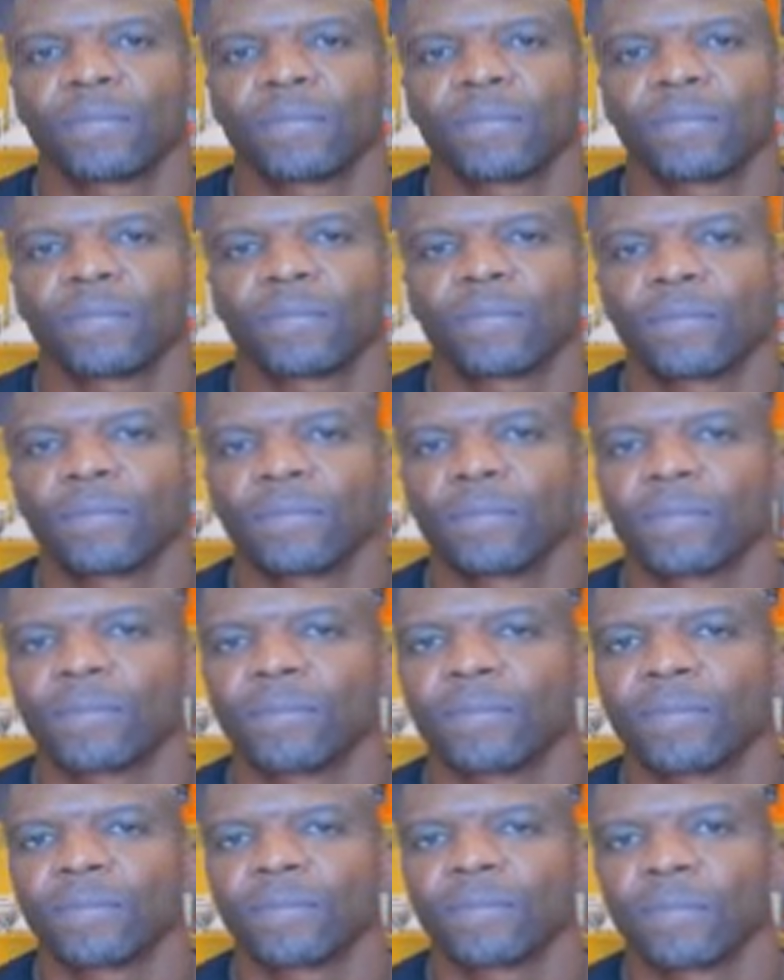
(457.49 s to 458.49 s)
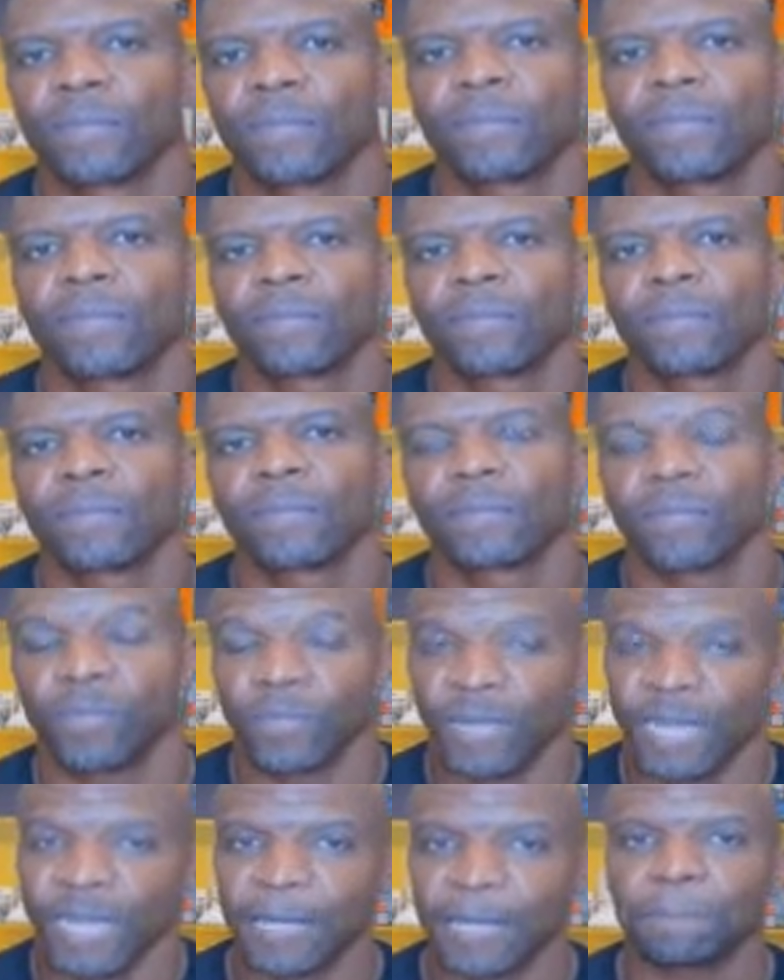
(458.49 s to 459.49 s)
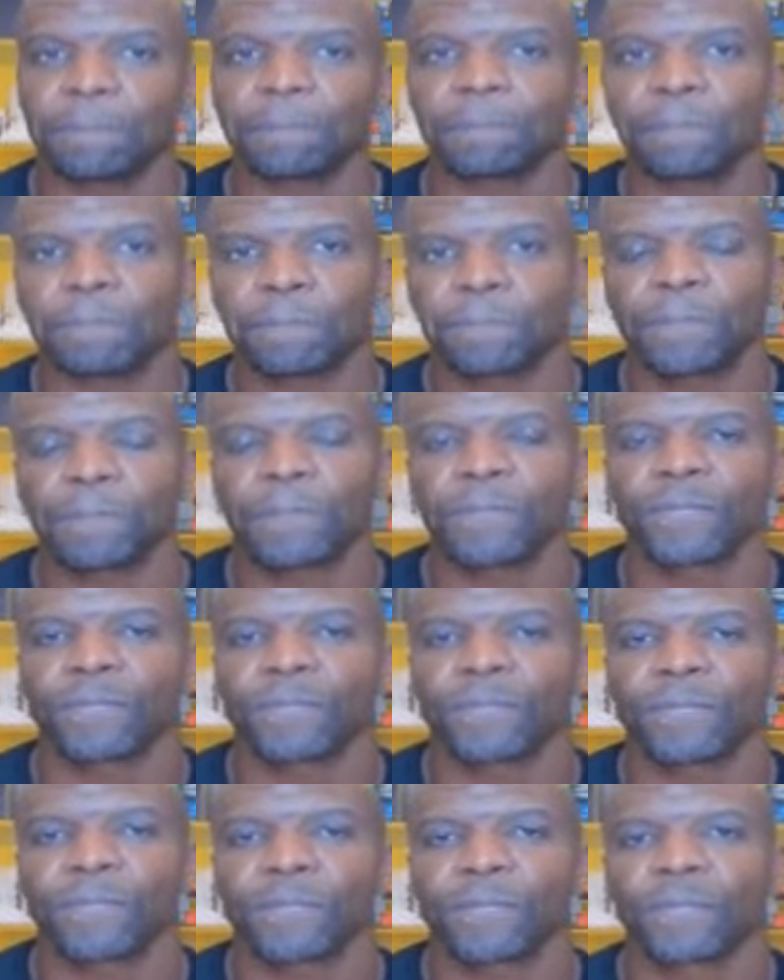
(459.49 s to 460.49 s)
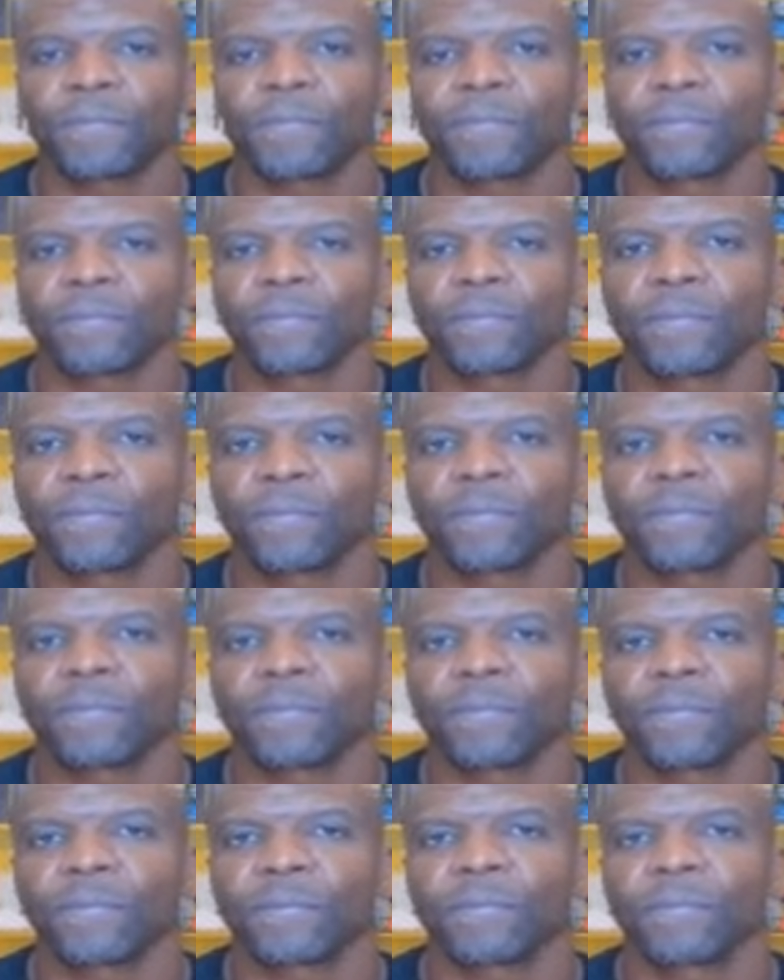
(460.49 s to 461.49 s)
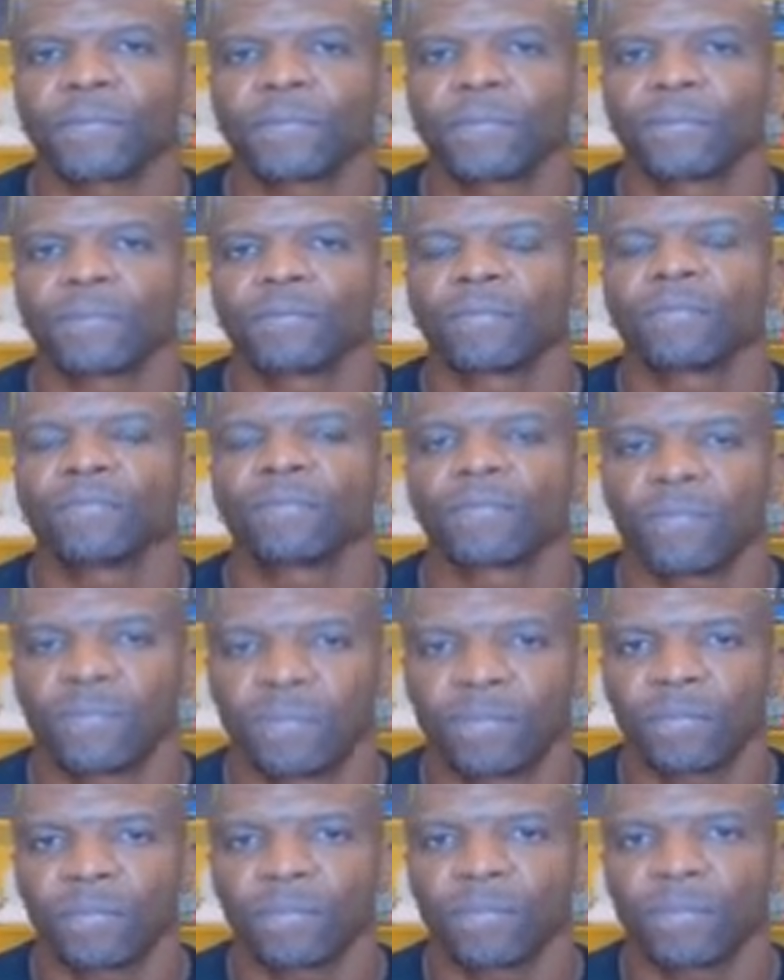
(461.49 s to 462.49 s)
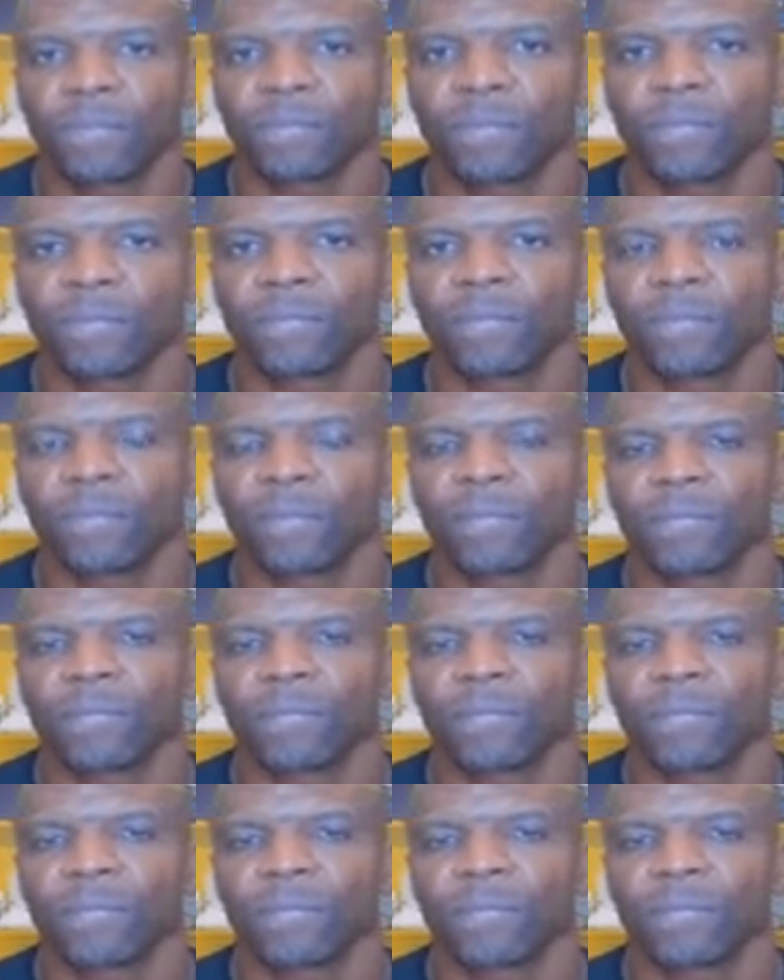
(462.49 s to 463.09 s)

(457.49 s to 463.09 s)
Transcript: This person isn't speaking.